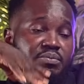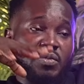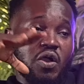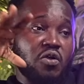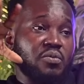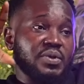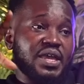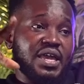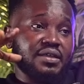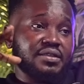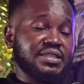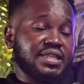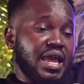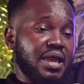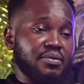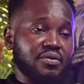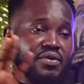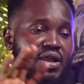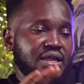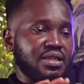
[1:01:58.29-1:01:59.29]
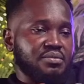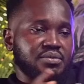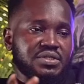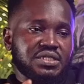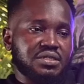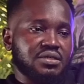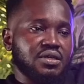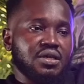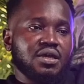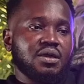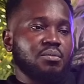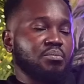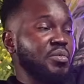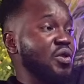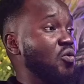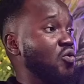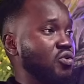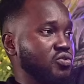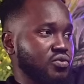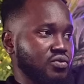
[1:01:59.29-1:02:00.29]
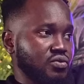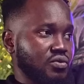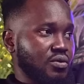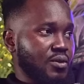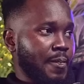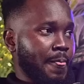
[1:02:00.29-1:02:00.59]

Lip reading: But me at time cry them say me nkoto.